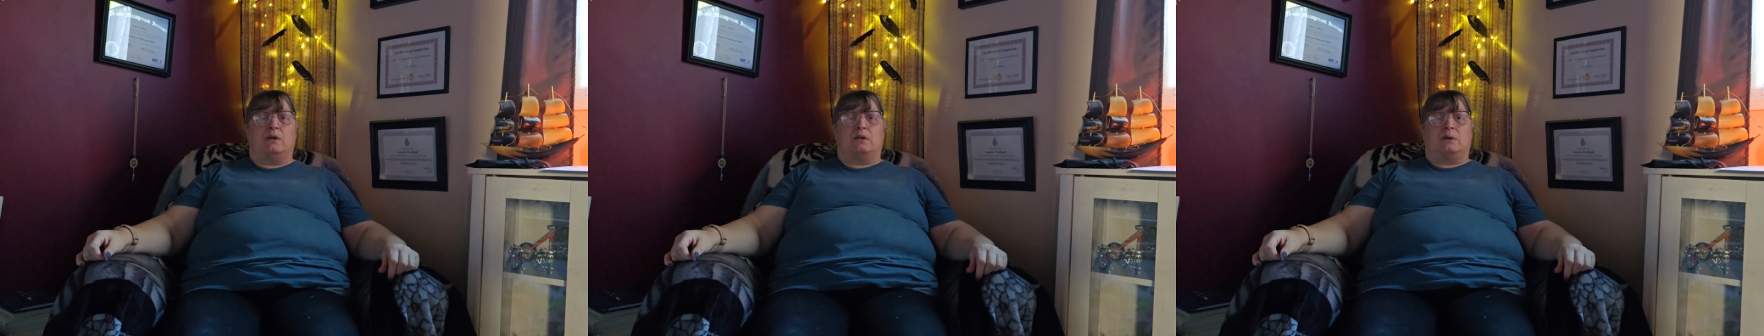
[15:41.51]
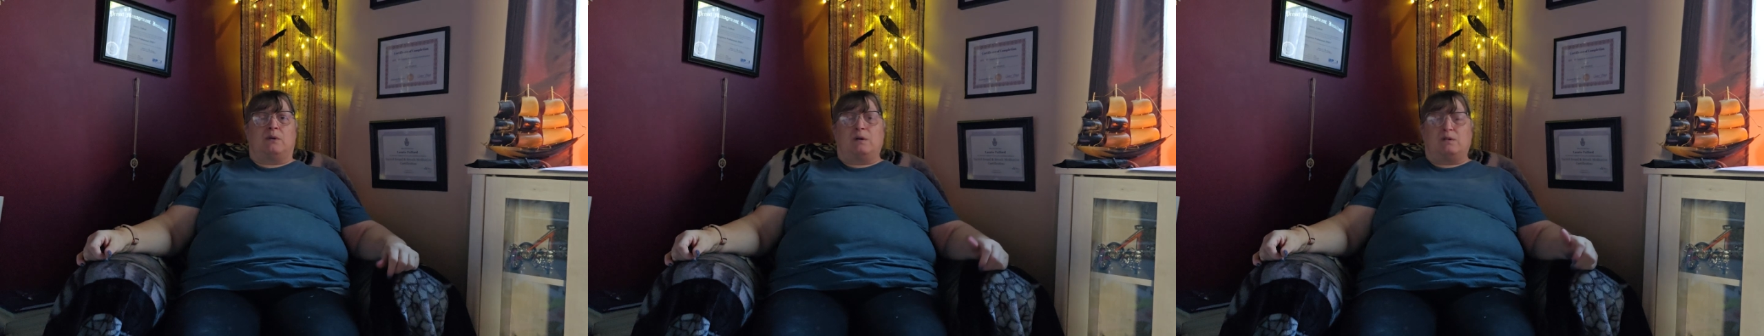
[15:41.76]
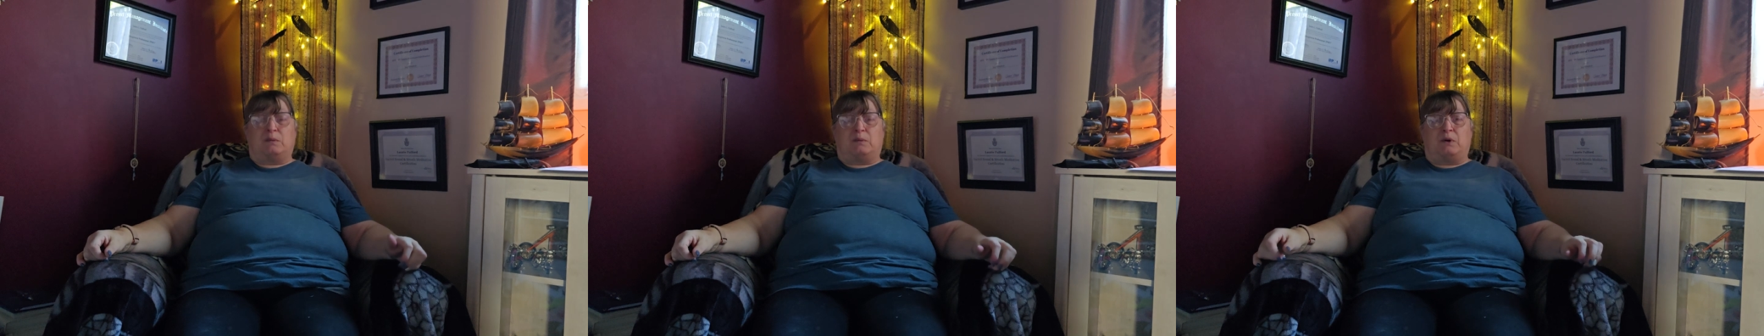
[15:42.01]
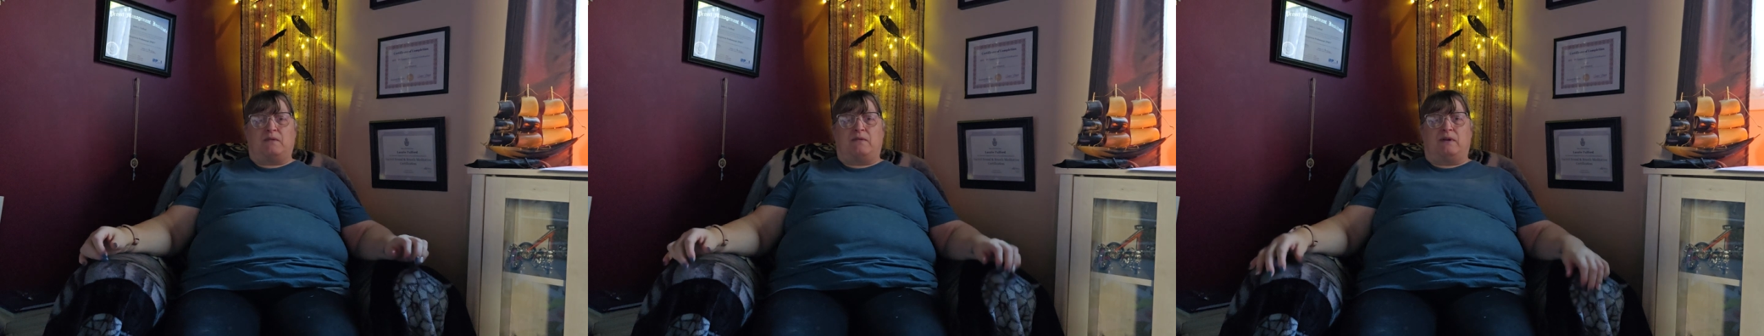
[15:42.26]
So I was
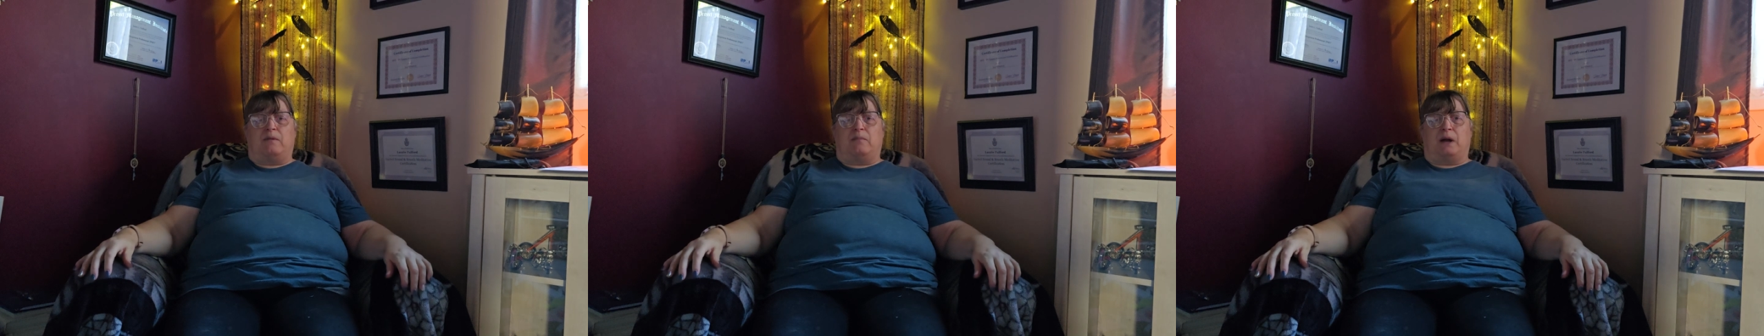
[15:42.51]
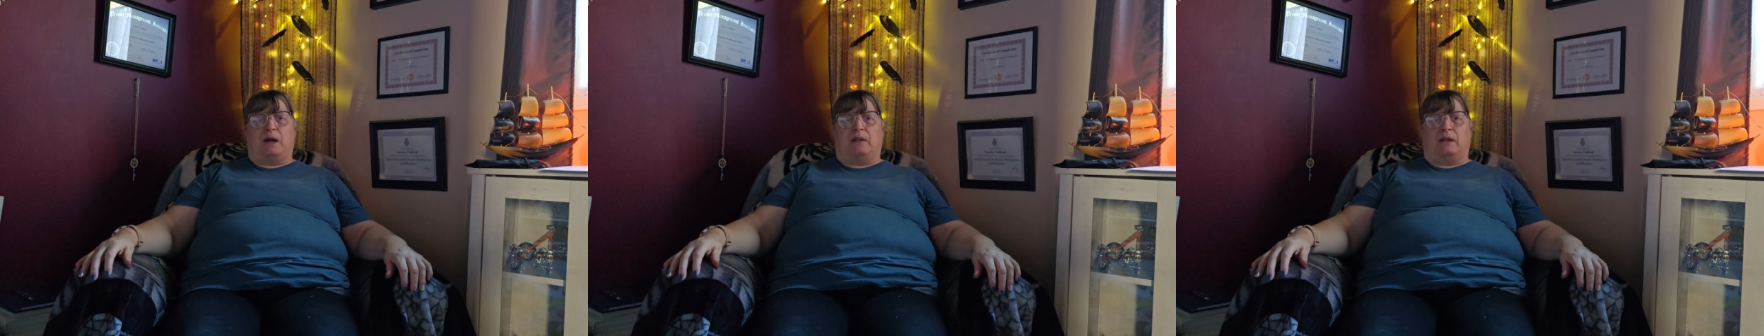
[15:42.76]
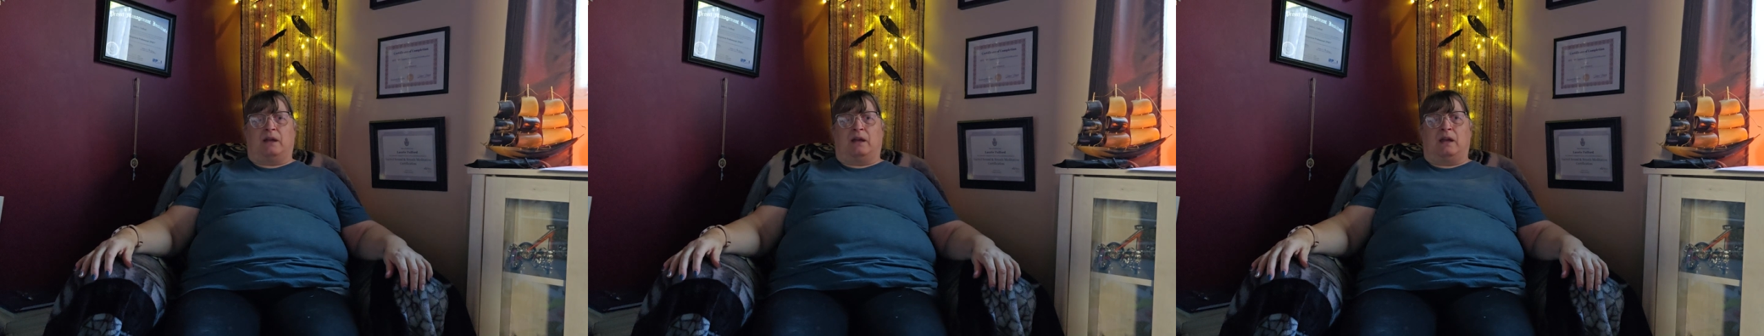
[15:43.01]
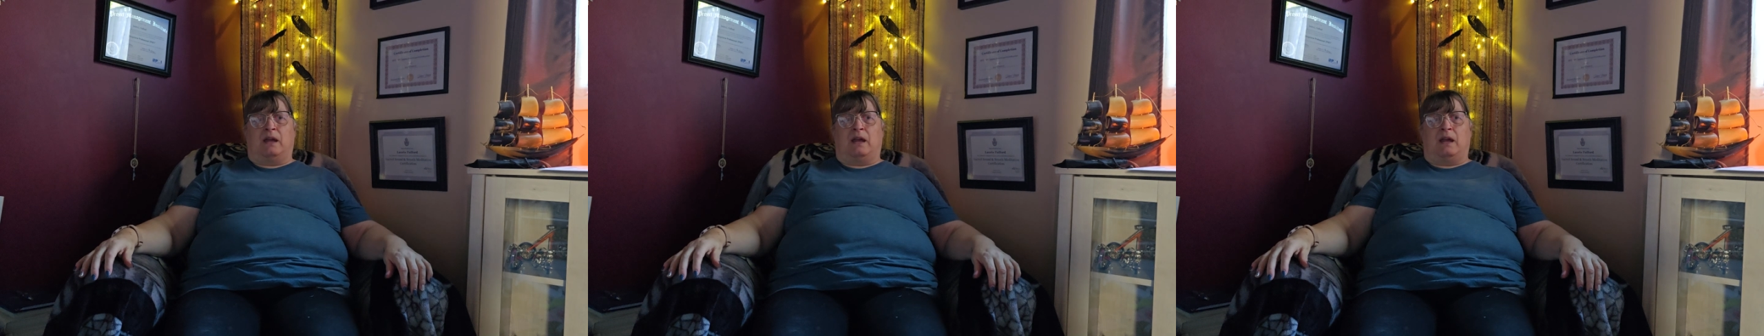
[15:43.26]
pretty fit back
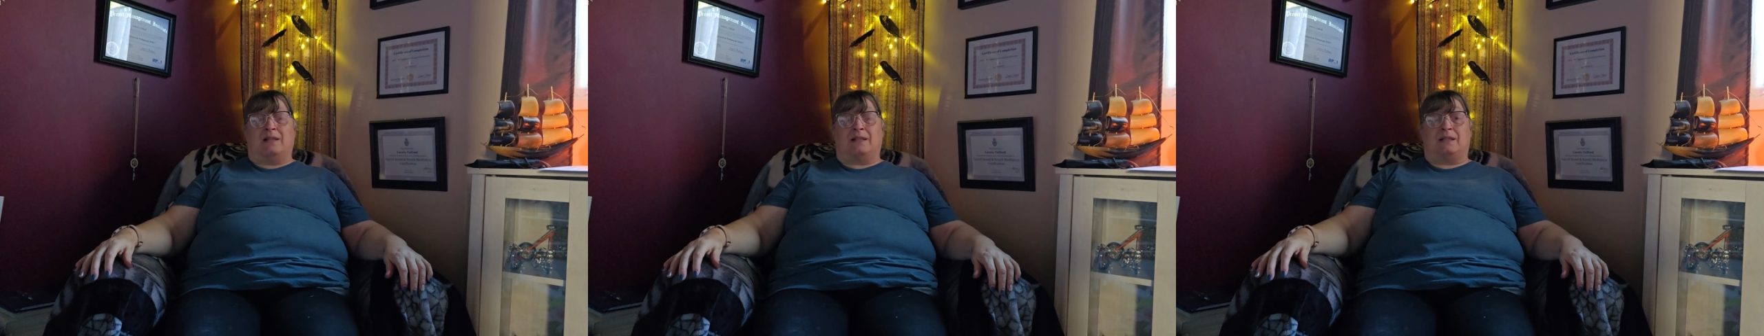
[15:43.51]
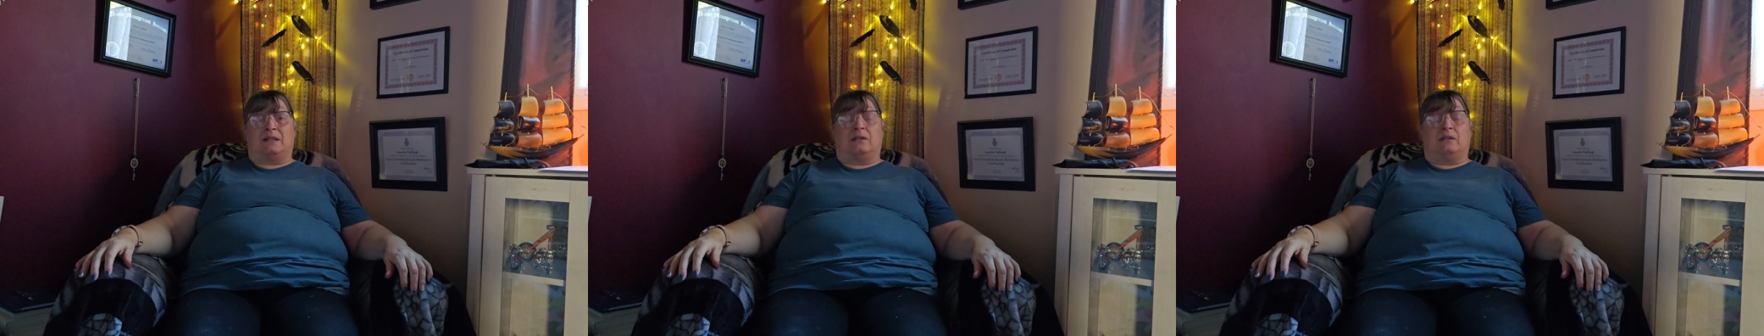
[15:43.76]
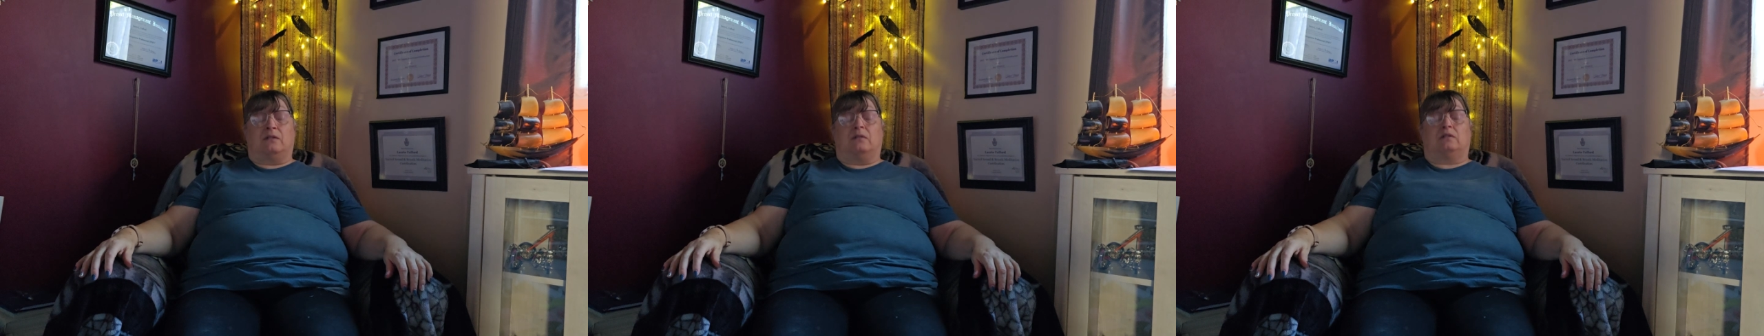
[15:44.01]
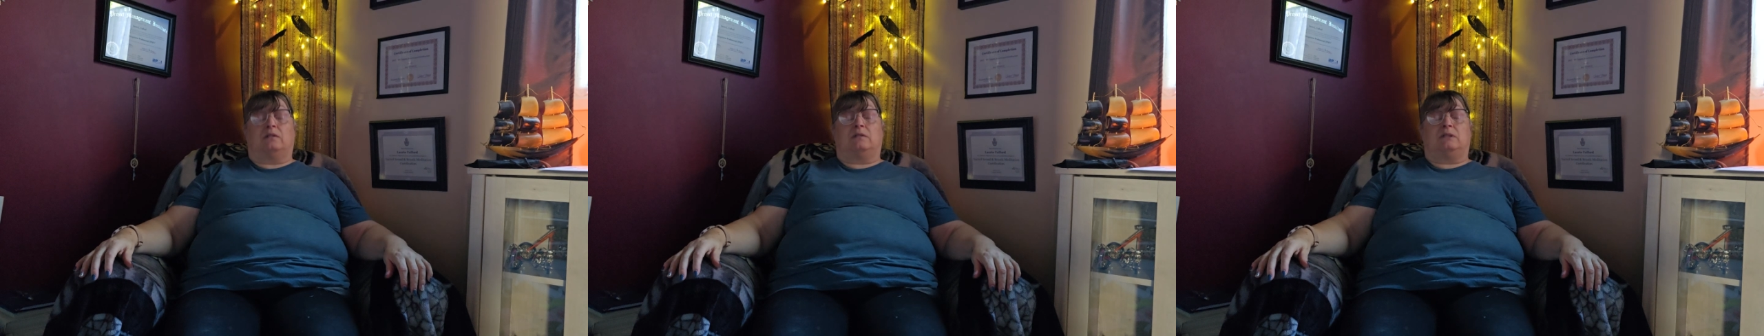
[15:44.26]
then, and I
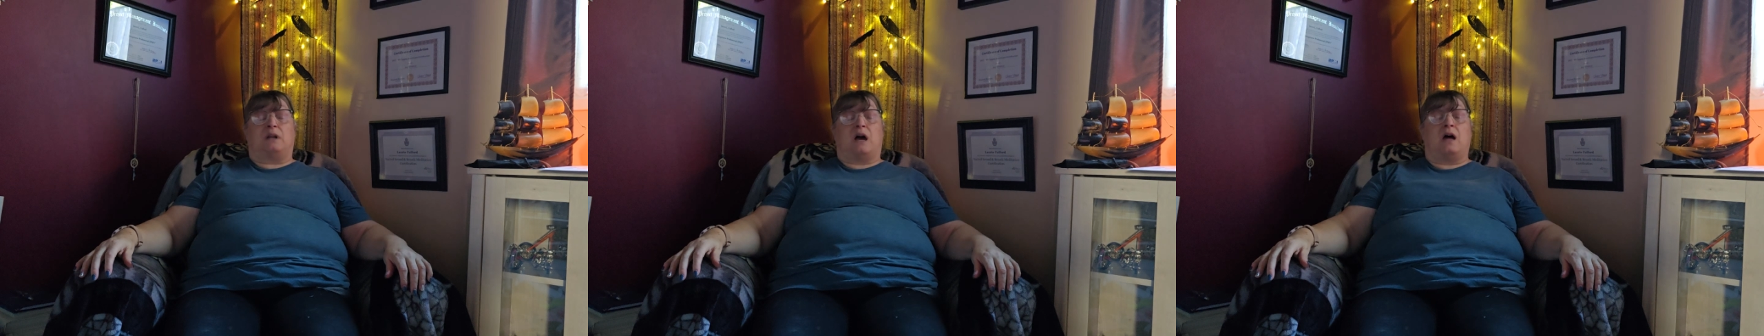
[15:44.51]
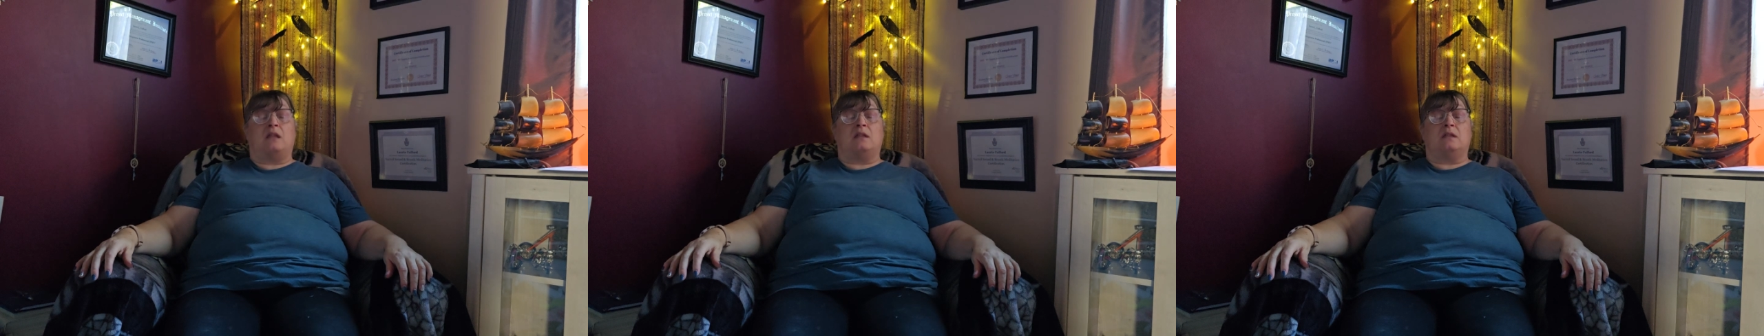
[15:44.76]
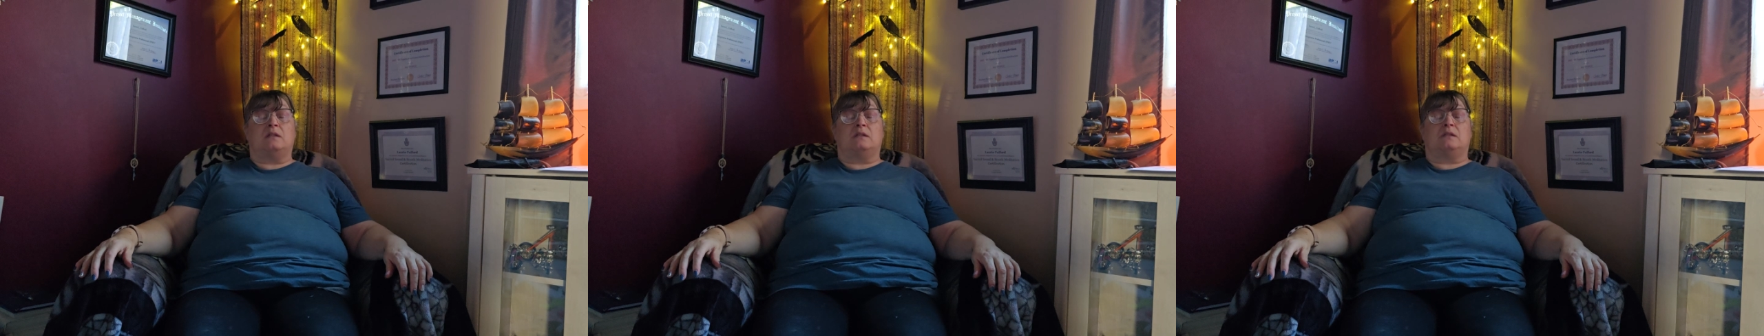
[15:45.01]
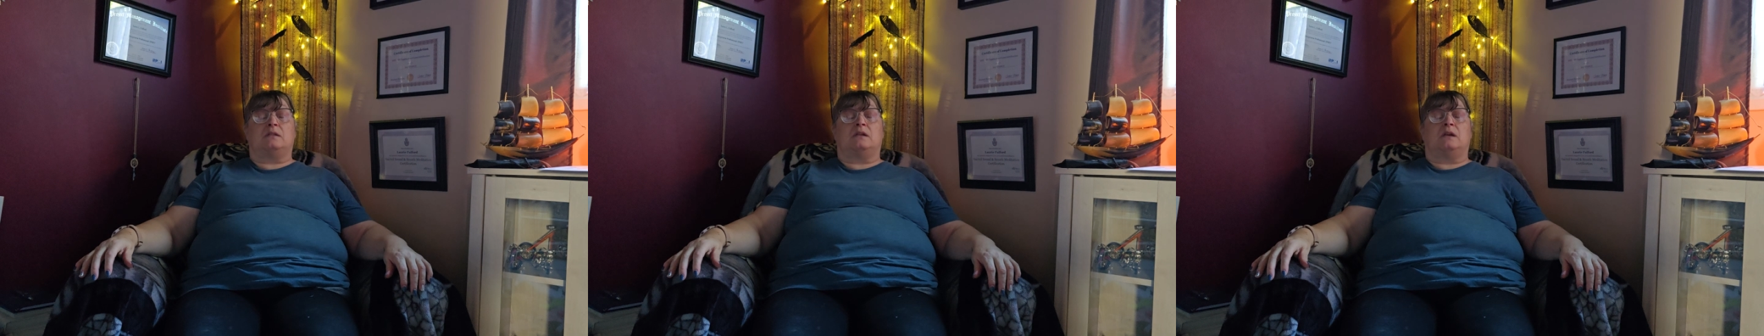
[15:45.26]
still
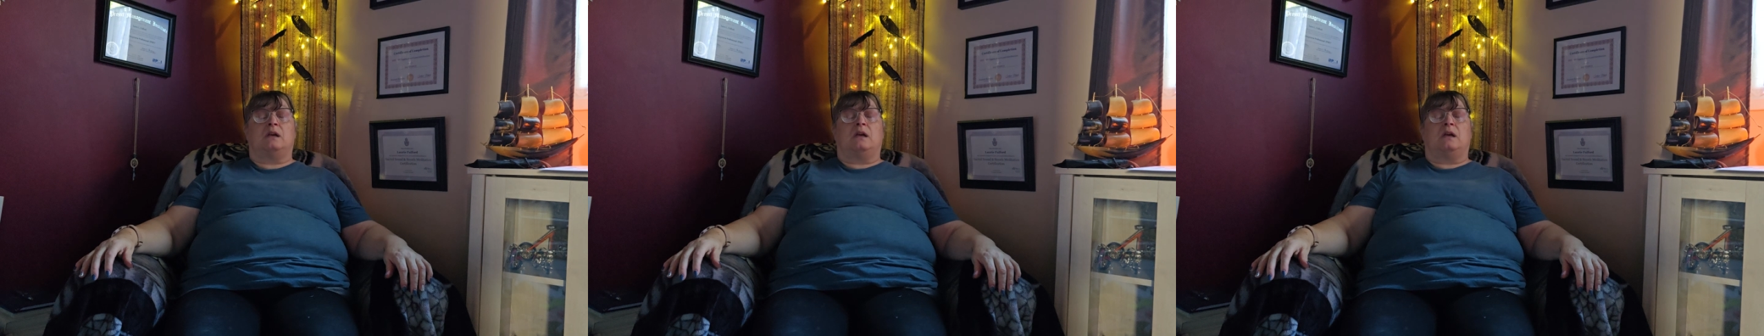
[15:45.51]
tons